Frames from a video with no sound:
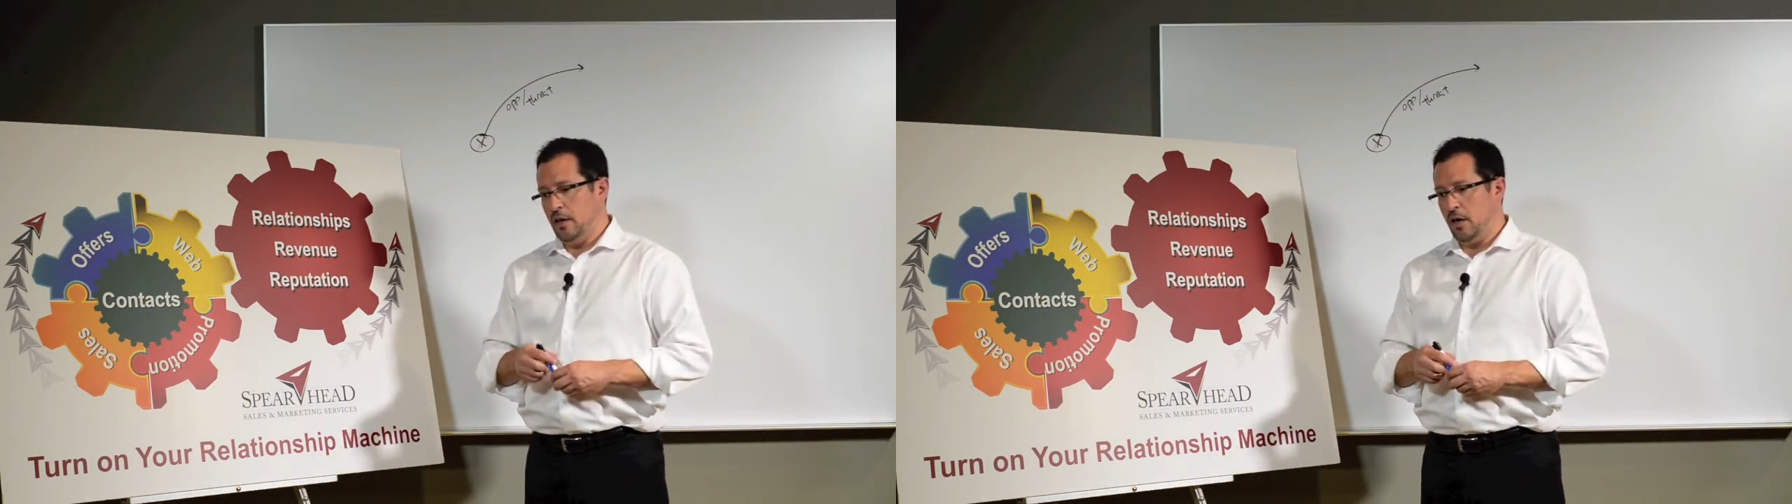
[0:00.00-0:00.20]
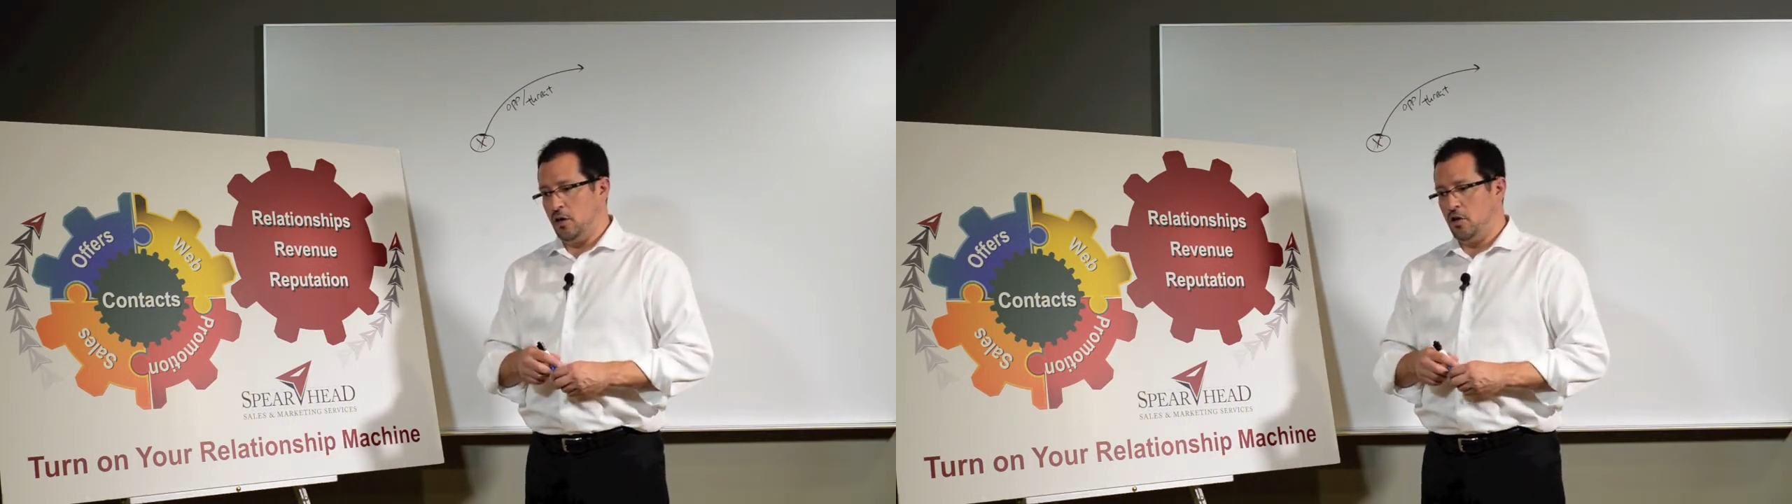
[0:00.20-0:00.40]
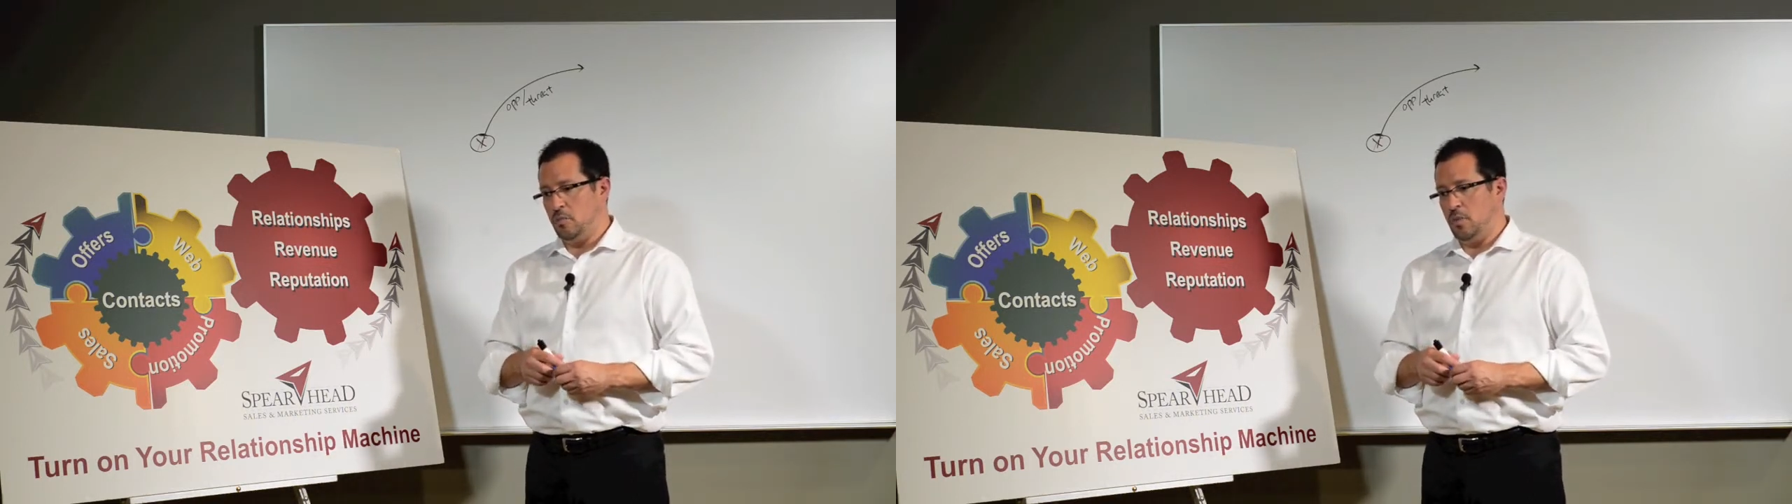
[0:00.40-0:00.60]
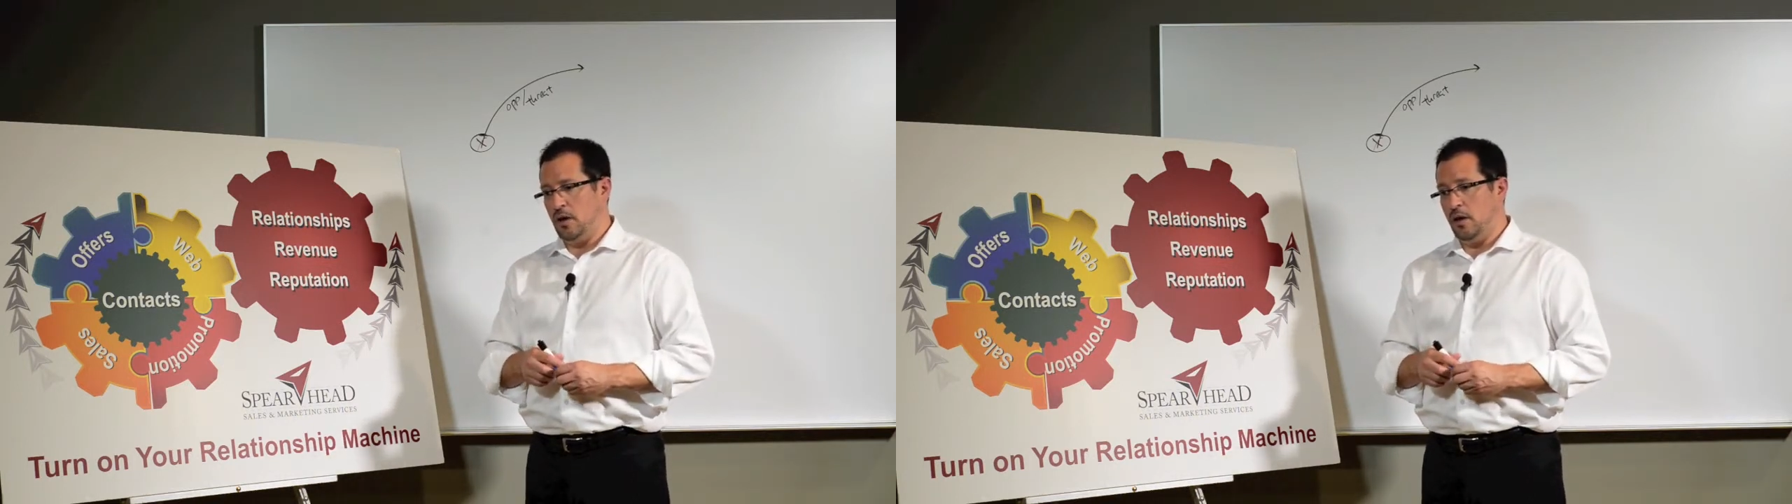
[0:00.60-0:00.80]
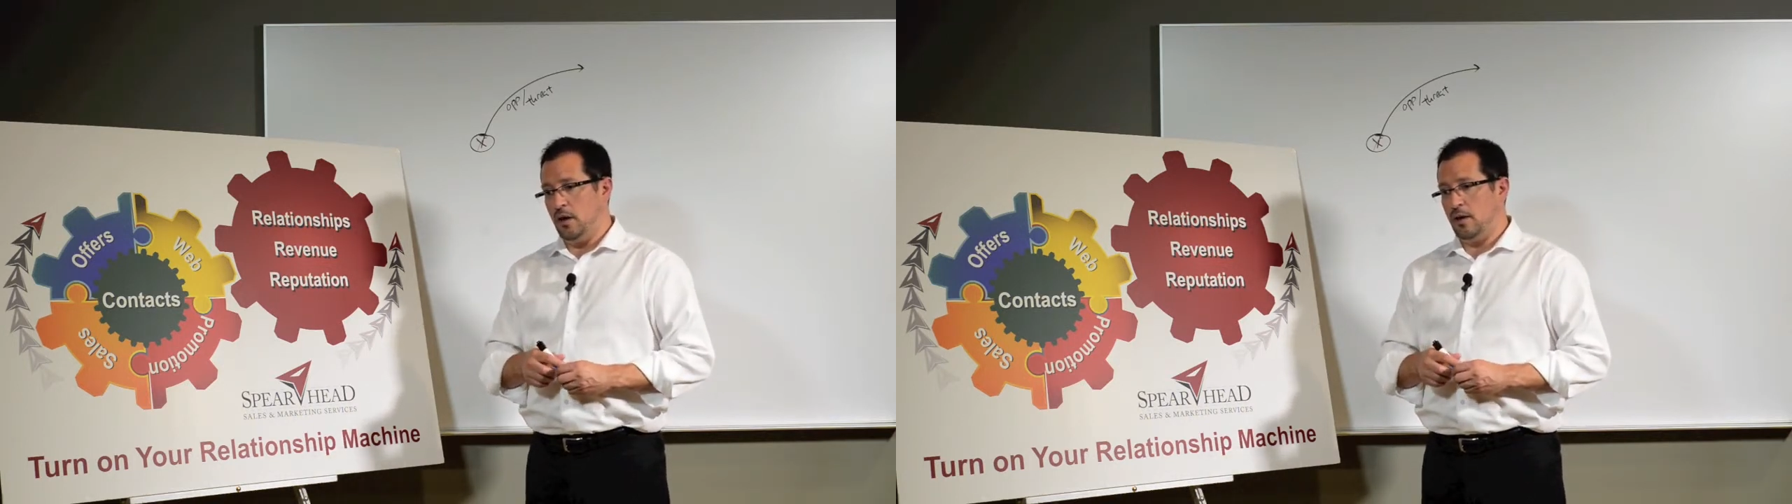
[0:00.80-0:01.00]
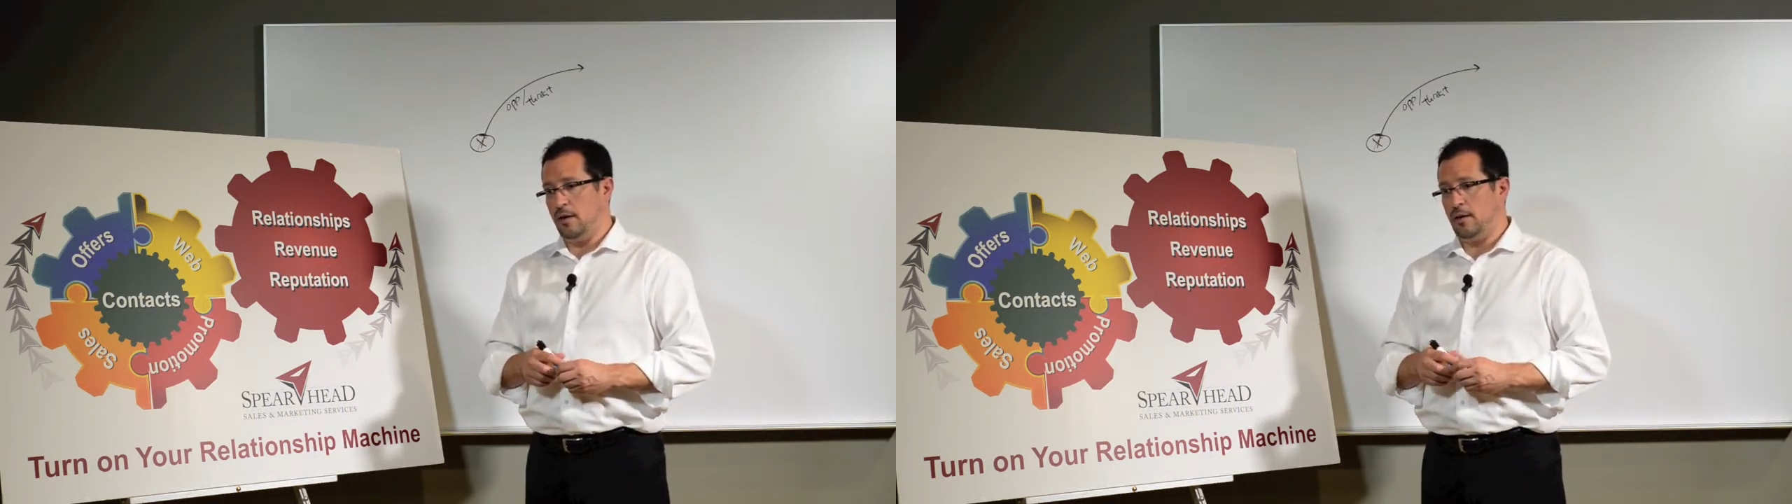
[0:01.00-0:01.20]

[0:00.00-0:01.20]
It could be